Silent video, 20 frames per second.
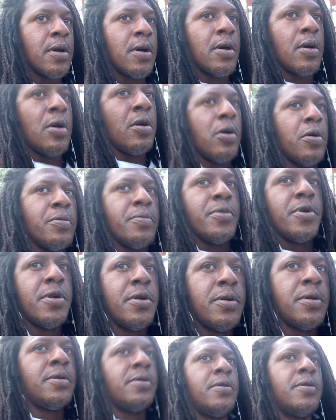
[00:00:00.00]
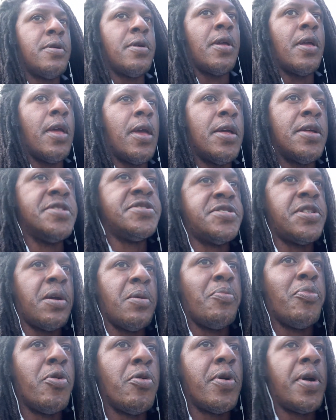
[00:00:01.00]
Um, it is
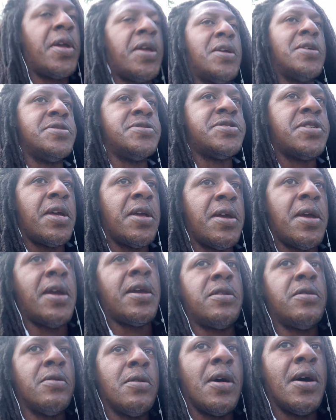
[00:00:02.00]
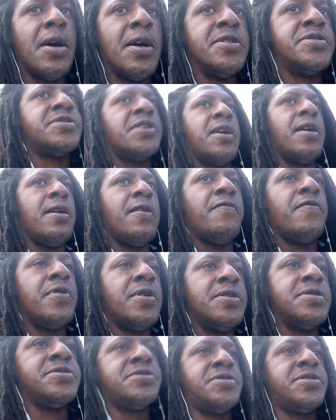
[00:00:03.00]
important to analyze
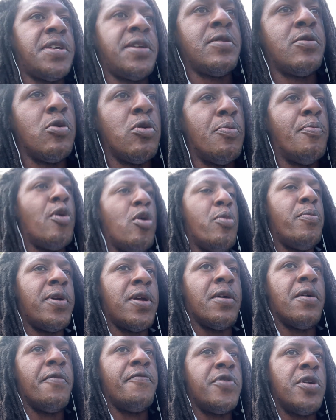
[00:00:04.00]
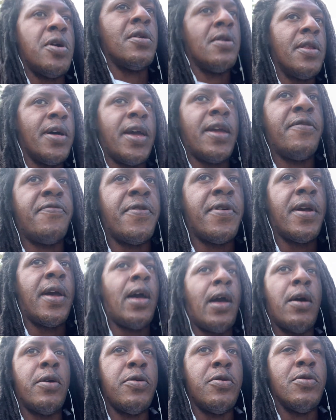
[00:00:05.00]
every single moment of your life and
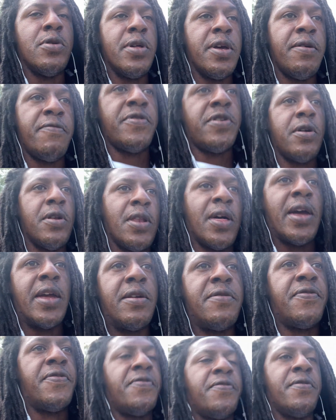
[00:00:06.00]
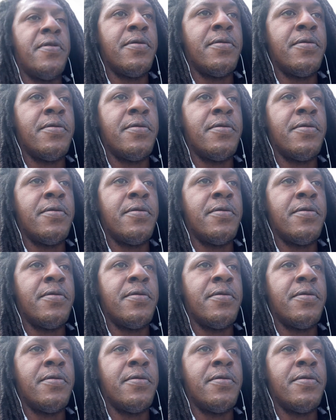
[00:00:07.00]
how you live your life.